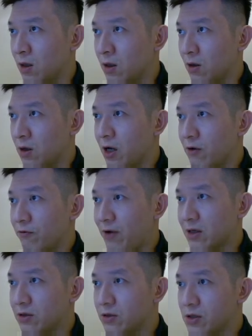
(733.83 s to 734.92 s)
Okay,
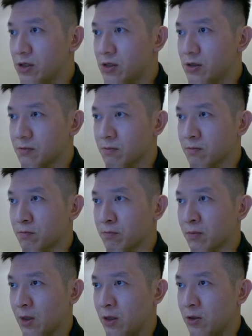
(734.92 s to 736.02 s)
factor this
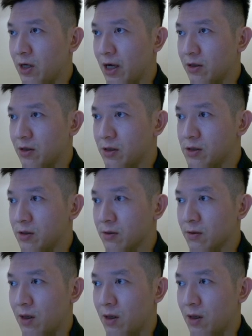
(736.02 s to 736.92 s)
and you get this,